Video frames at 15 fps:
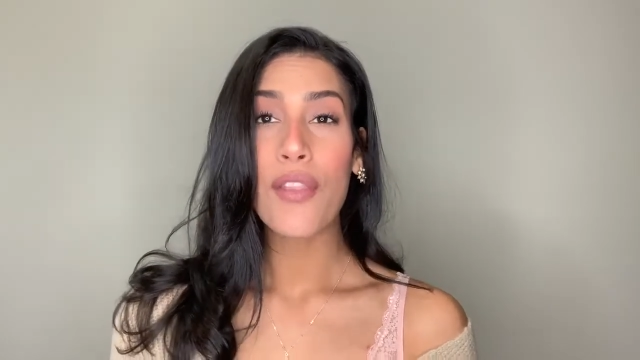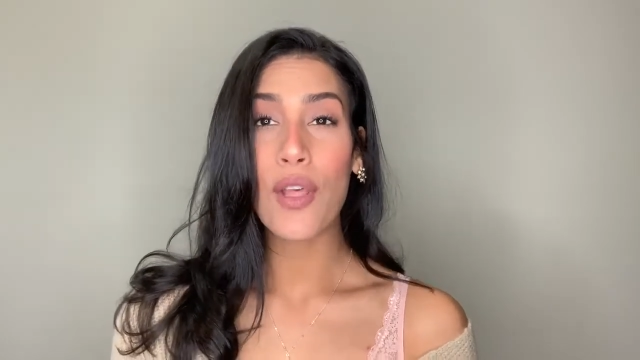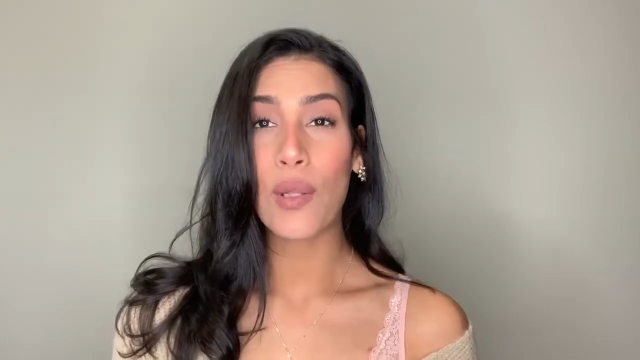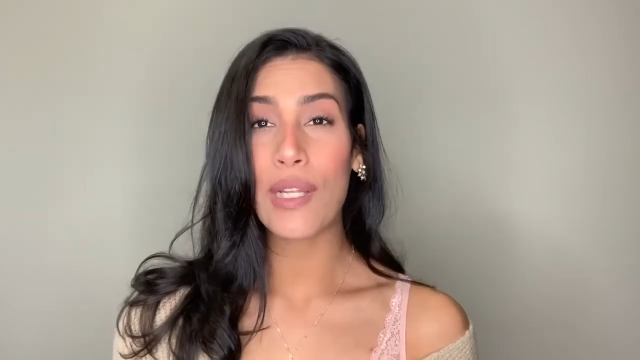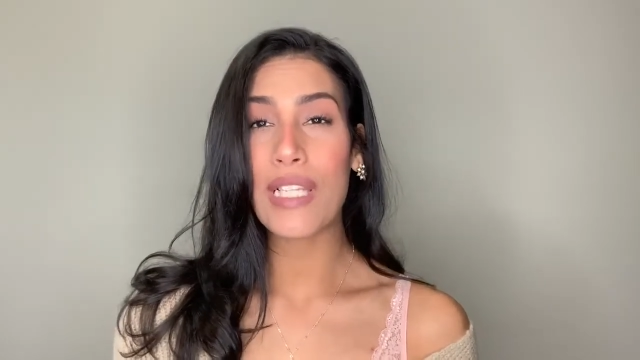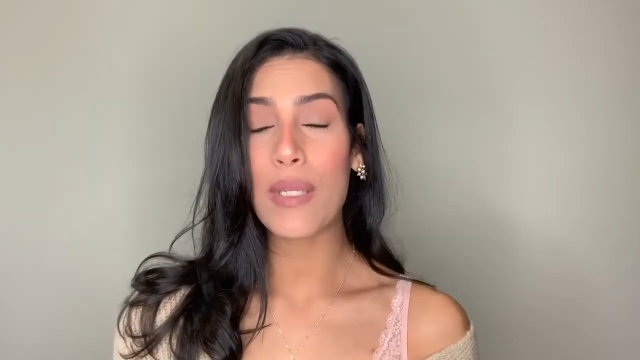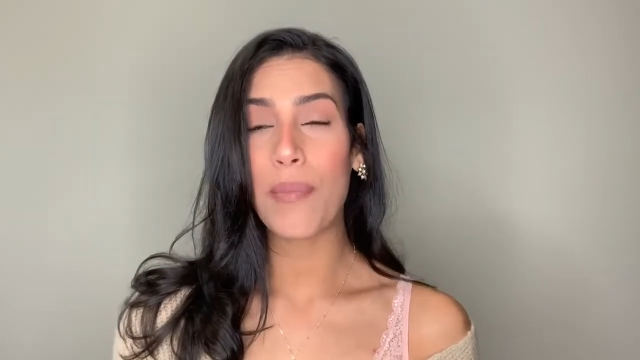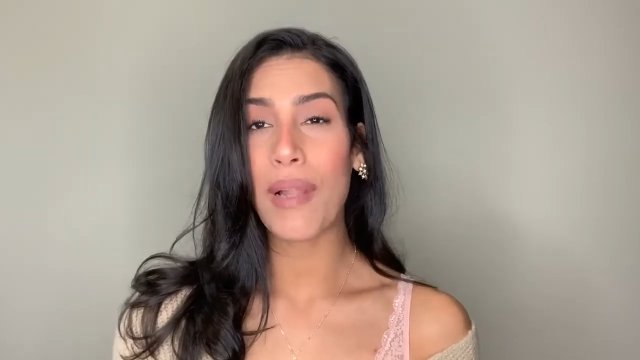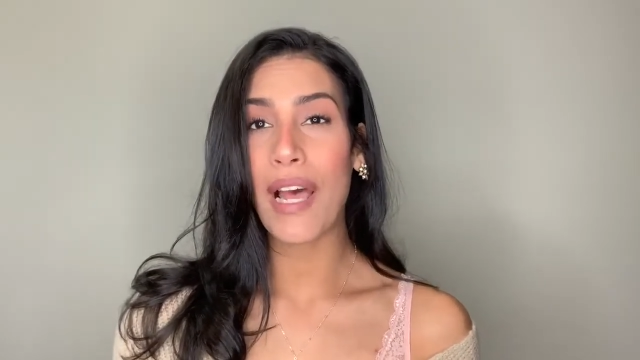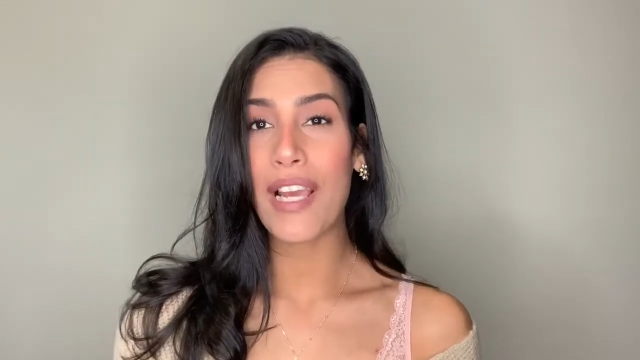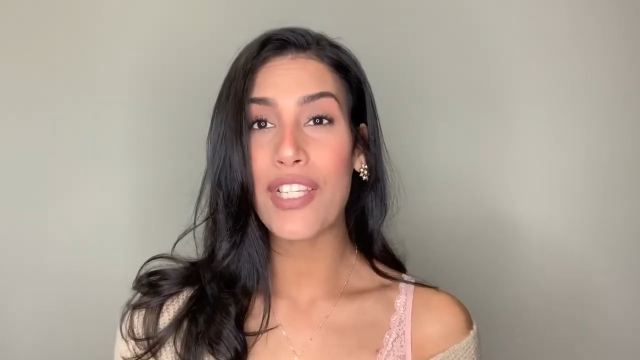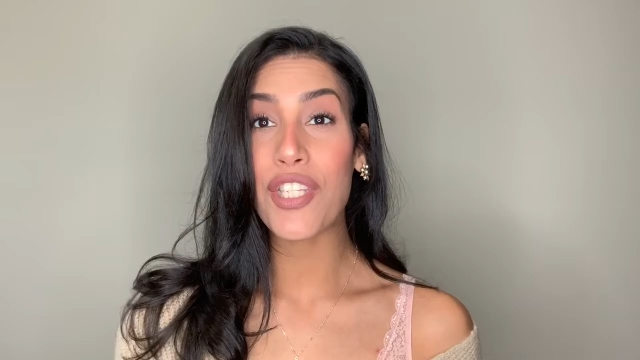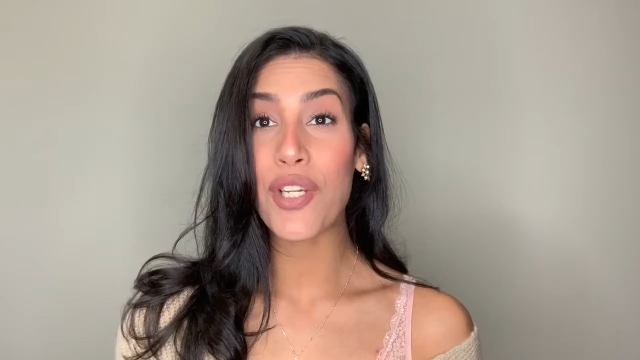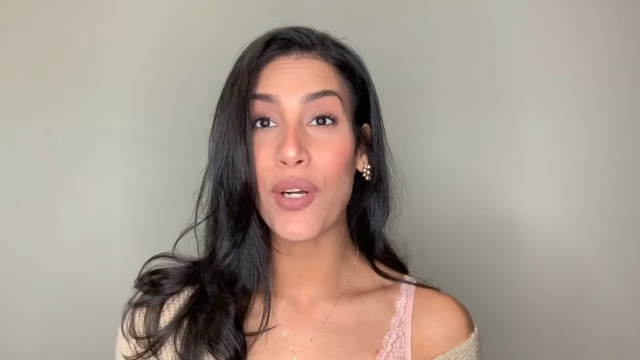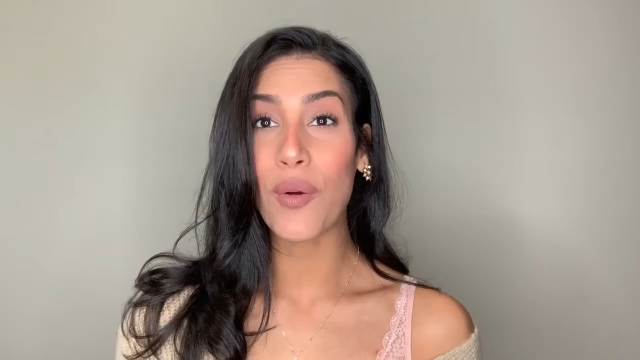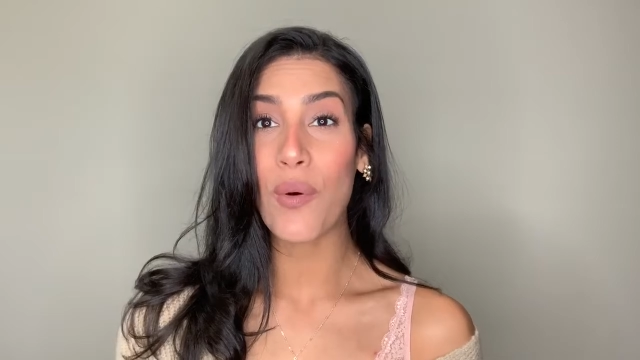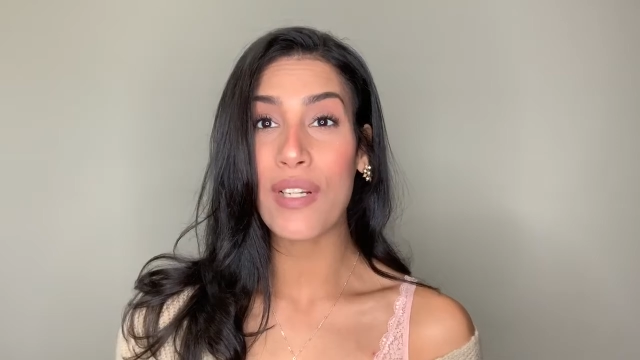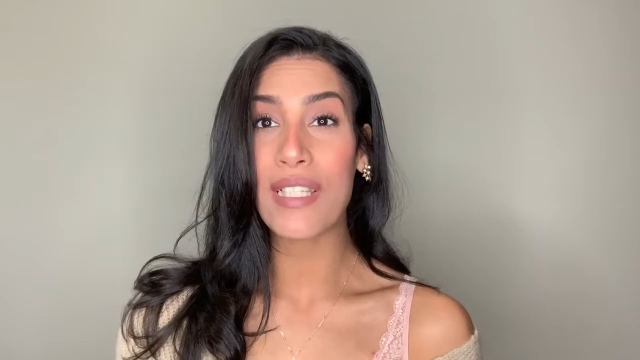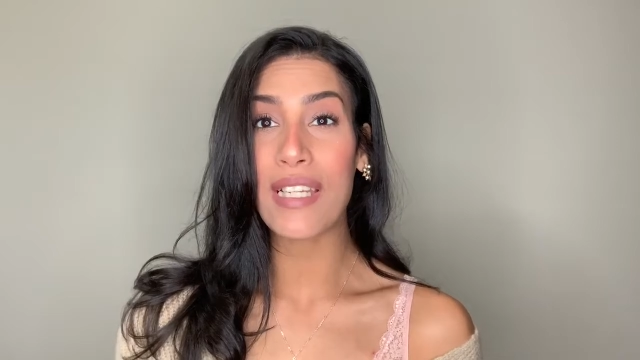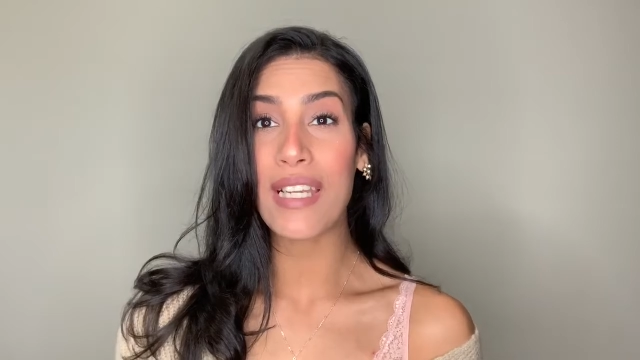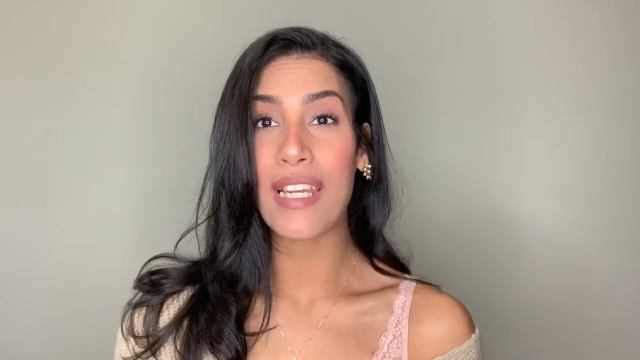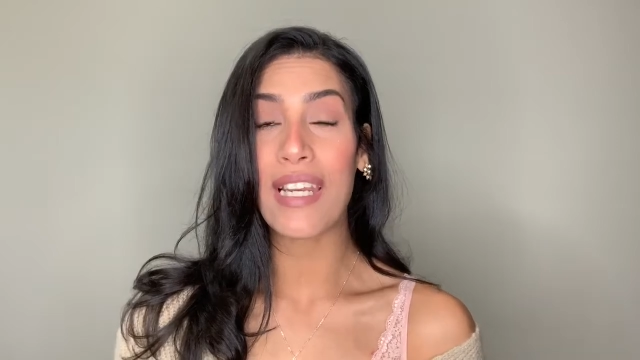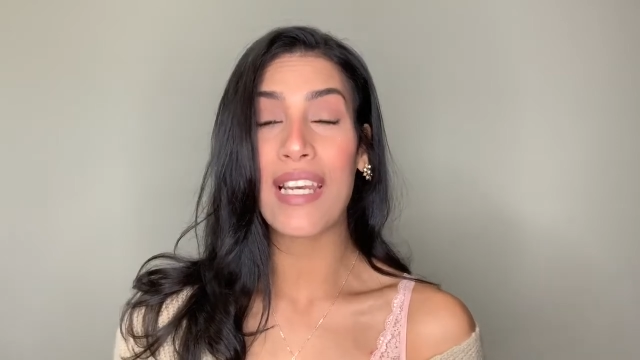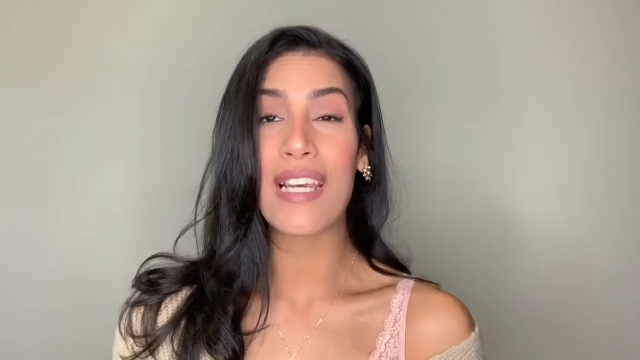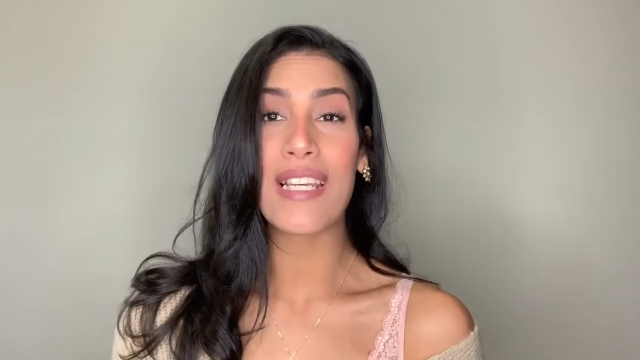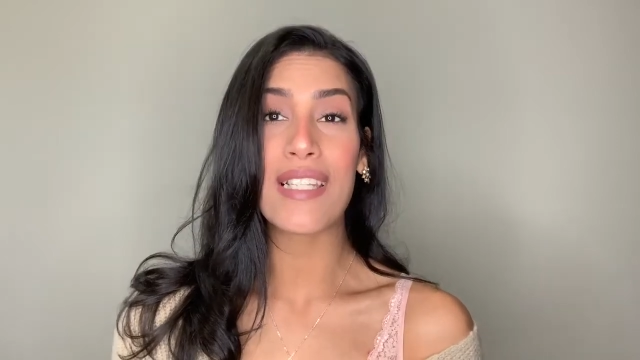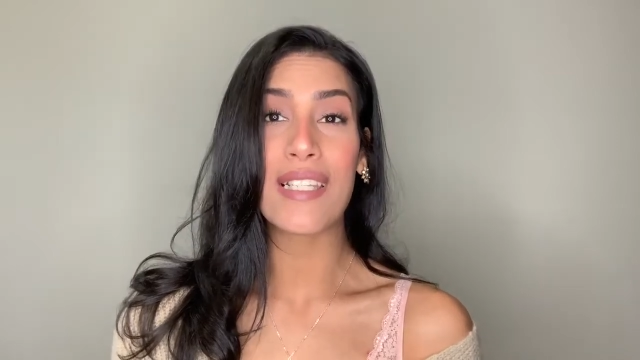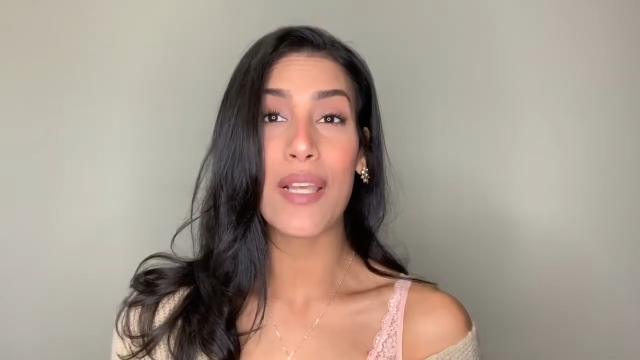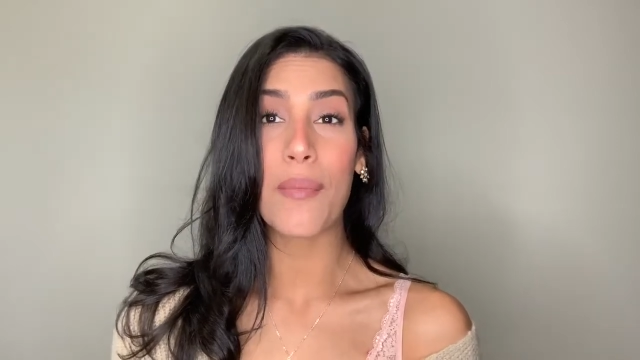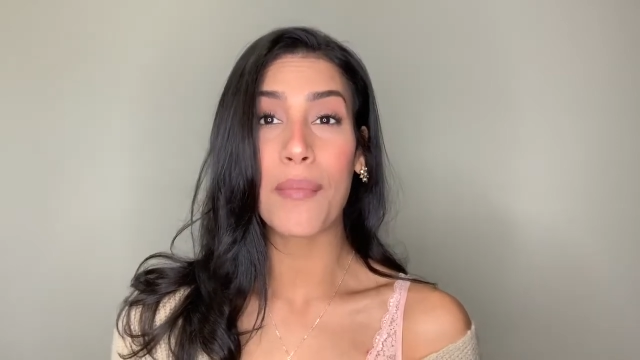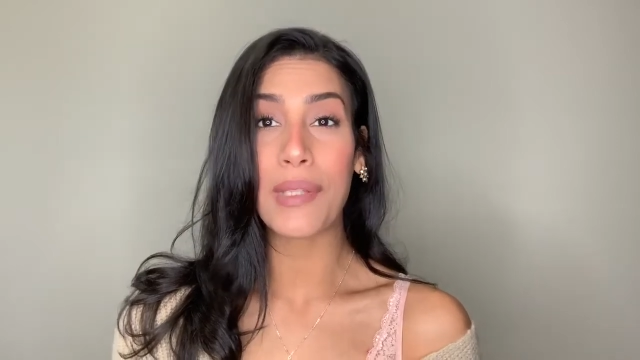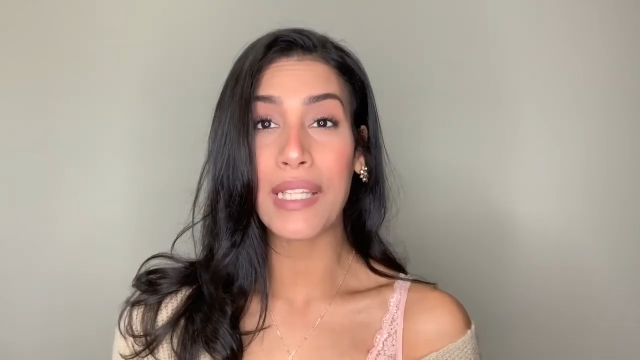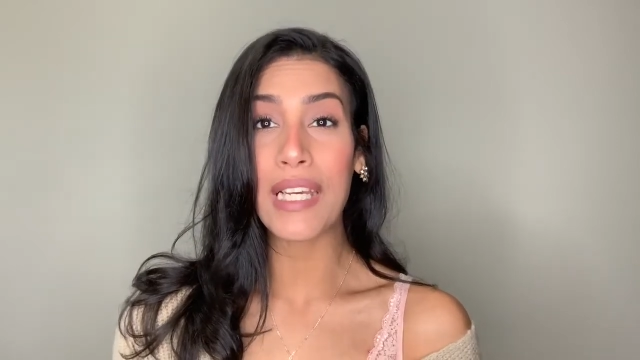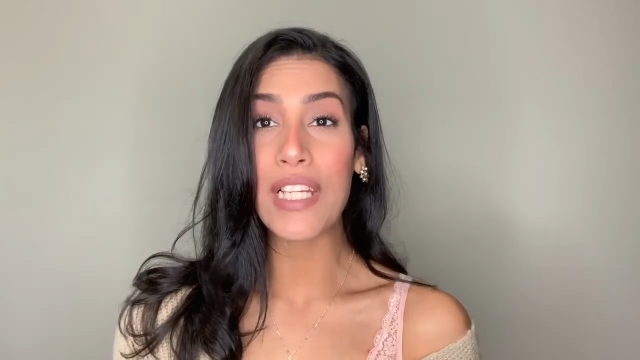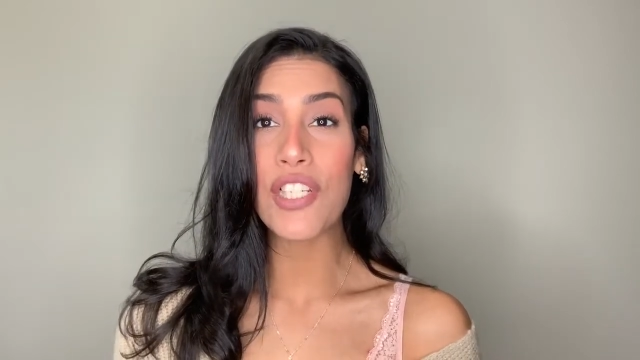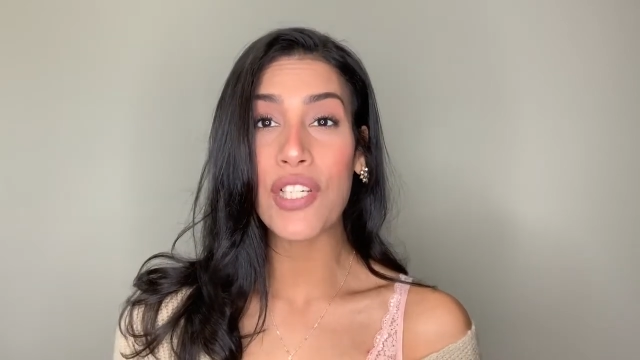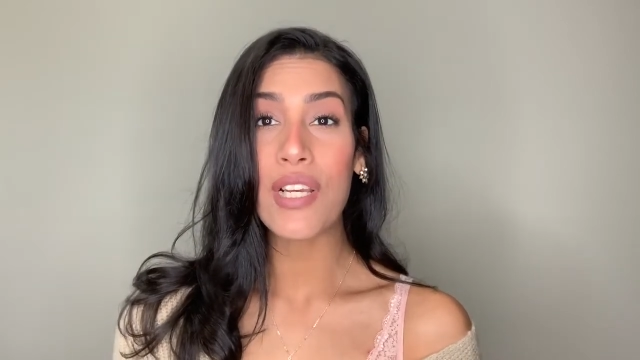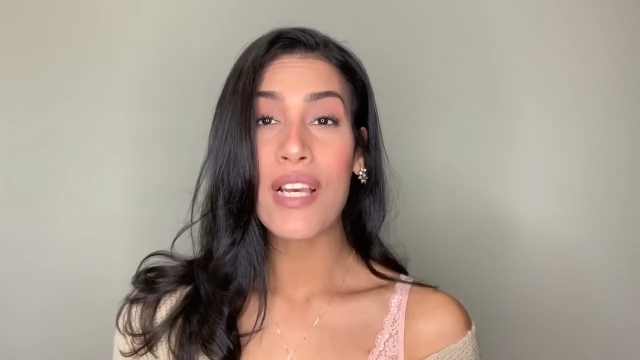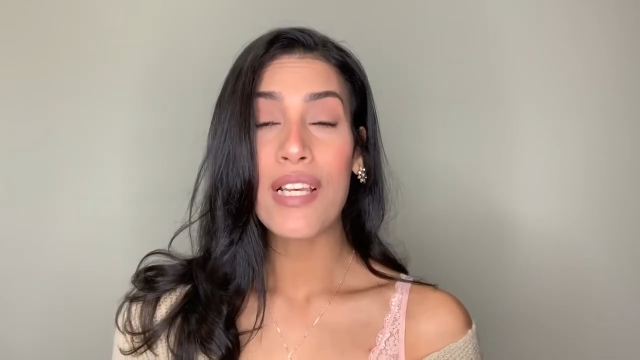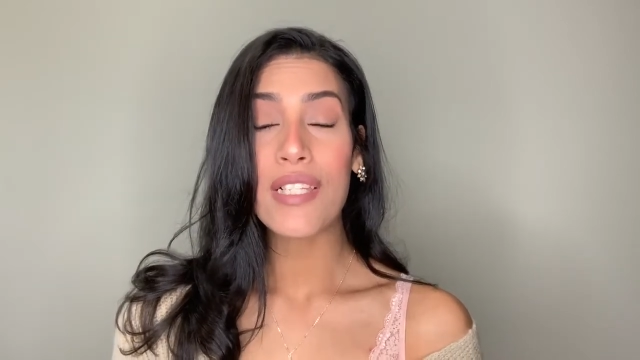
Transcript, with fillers: The only supplies you're going to need is some bleach,